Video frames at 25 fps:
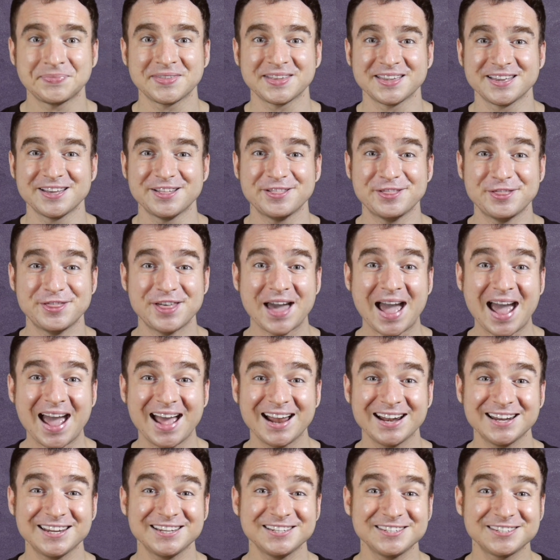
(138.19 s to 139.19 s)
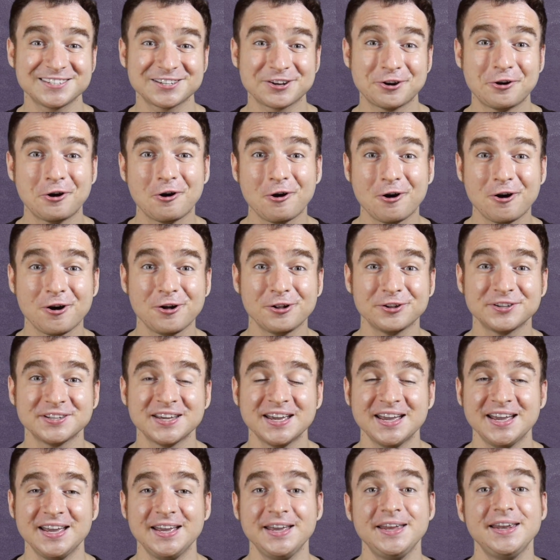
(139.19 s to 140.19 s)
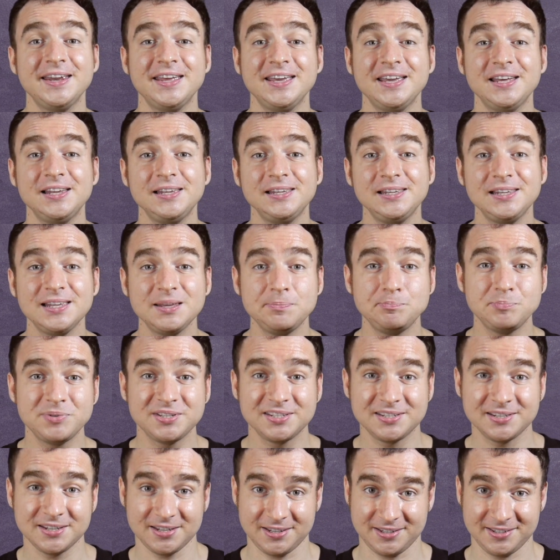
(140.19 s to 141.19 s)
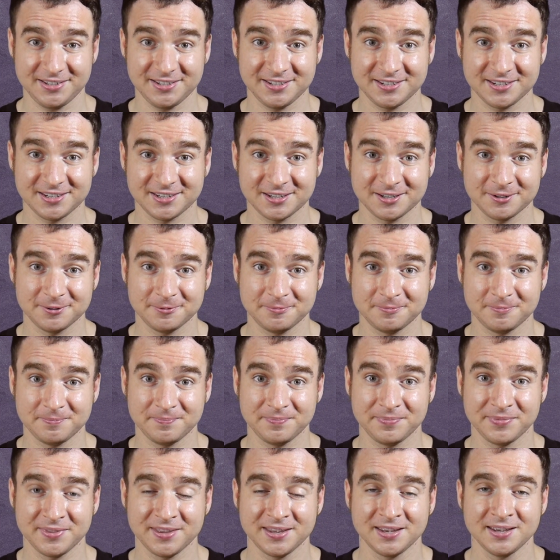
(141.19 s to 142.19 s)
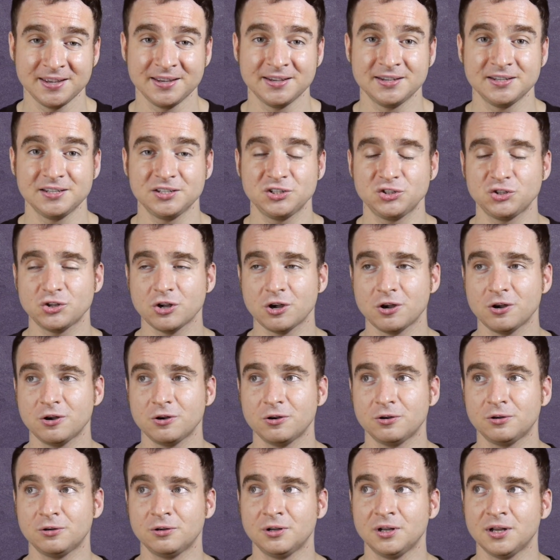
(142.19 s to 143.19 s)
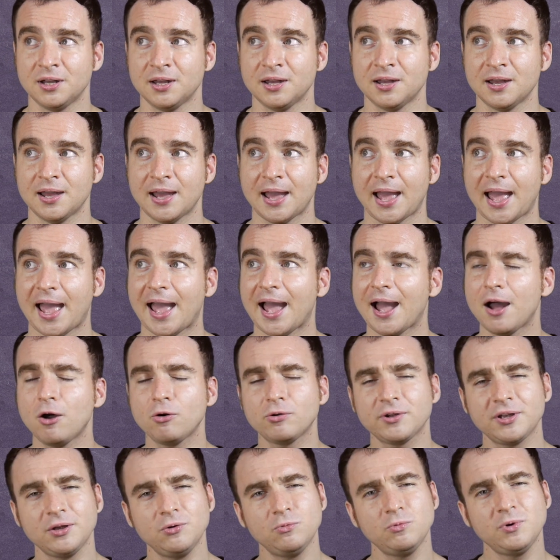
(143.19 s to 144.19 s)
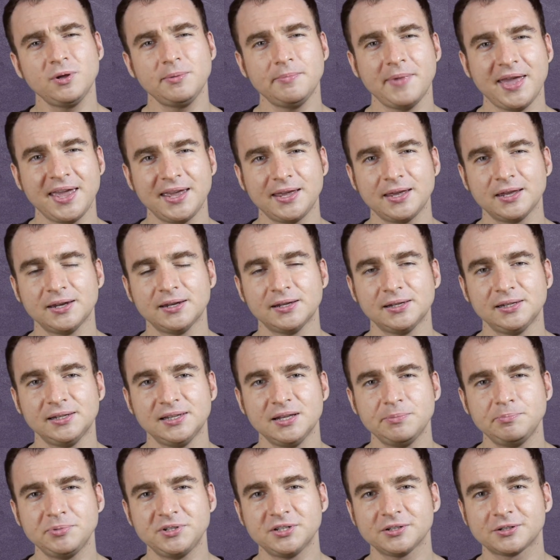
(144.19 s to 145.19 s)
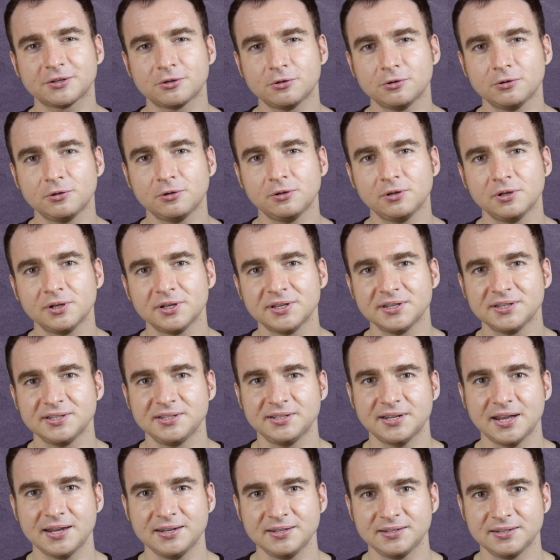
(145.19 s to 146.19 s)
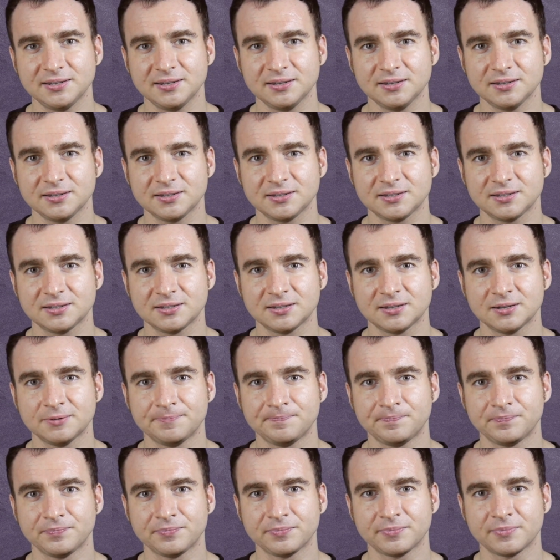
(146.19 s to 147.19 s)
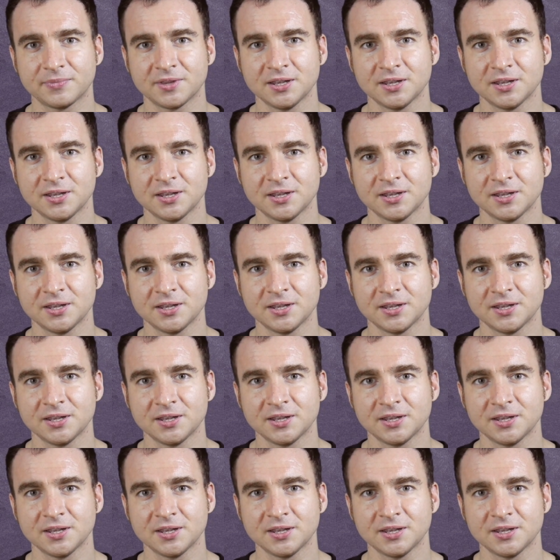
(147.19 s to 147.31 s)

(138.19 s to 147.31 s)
that is called an ellipsis. So how can we make an elliptical sentence,